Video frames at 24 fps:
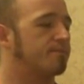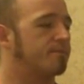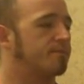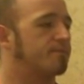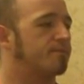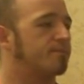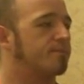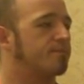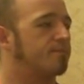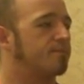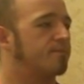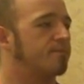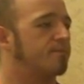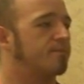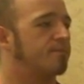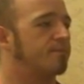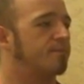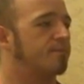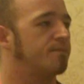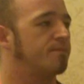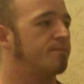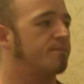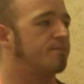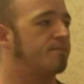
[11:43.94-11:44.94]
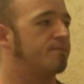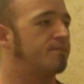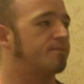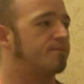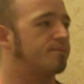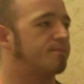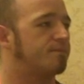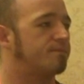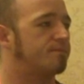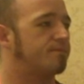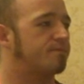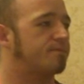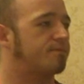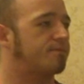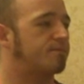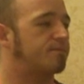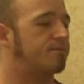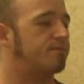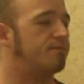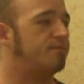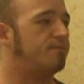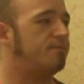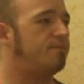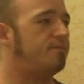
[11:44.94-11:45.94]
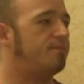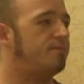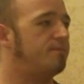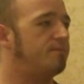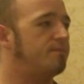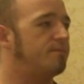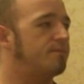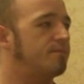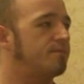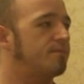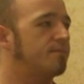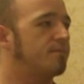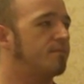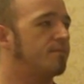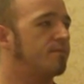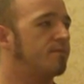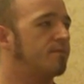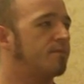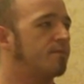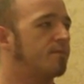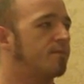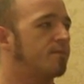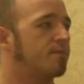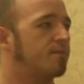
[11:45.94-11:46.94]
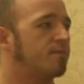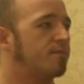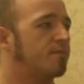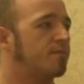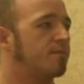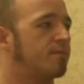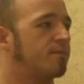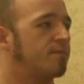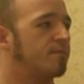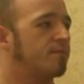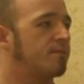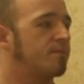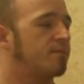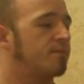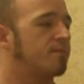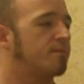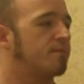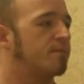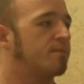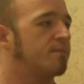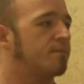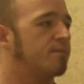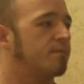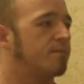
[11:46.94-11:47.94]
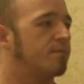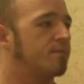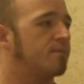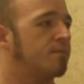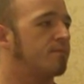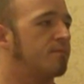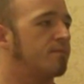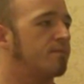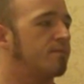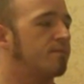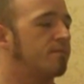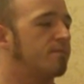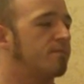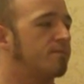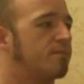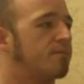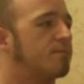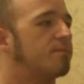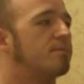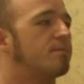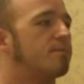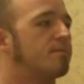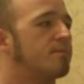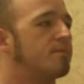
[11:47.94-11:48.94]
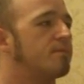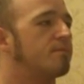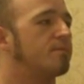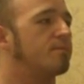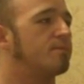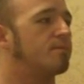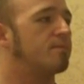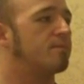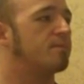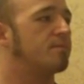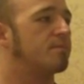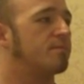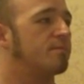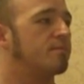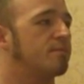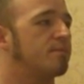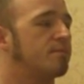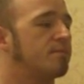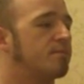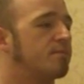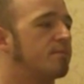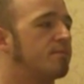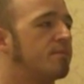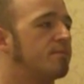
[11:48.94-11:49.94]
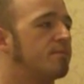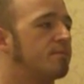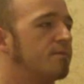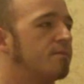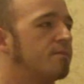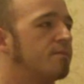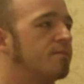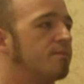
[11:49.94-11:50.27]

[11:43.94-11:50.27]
The person shown says nothing.